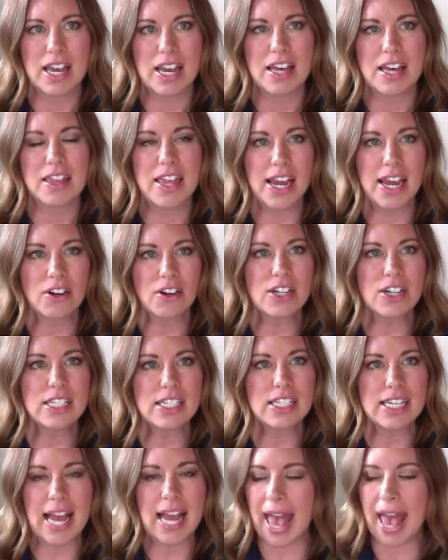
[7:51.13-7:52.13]
there is
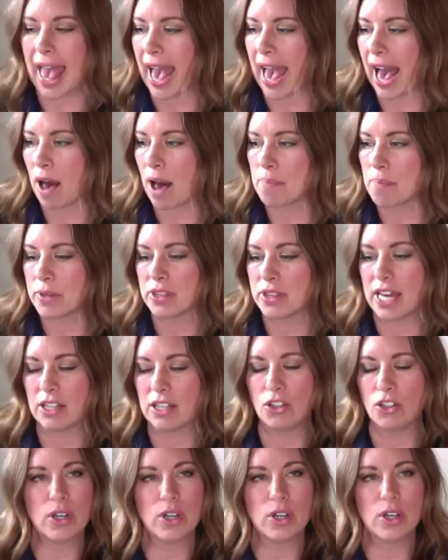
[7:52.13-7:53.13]
an app
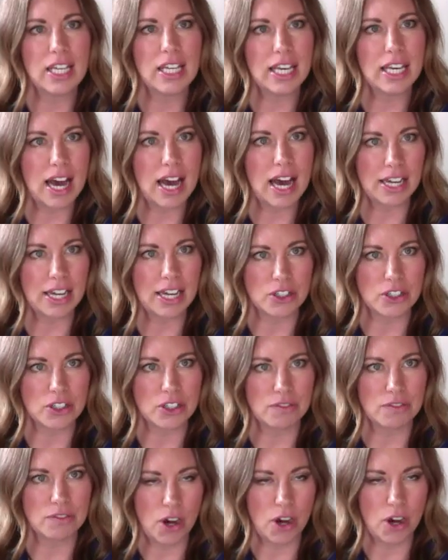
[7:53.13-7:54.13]
that you can get on your
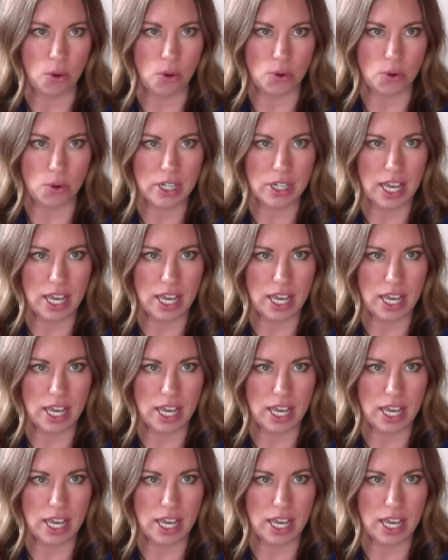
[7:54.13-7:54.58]
phone,